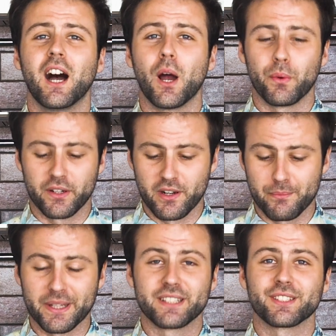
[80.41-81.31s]
I went on a
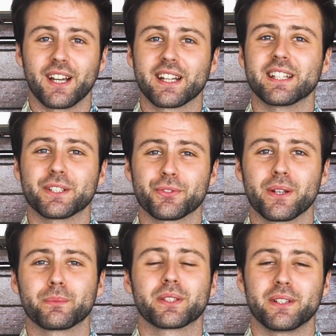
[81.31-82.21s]
big cycling
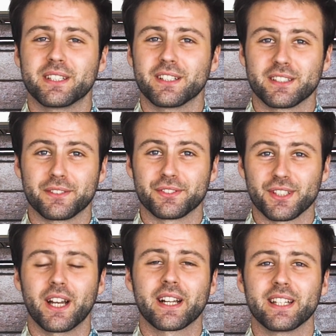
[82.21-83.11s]
trip, so I did lots of
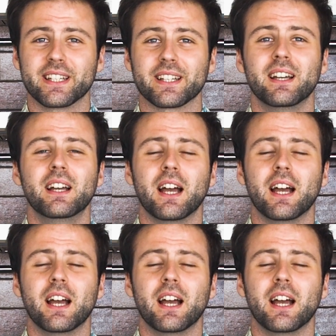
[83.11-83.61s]
cycling,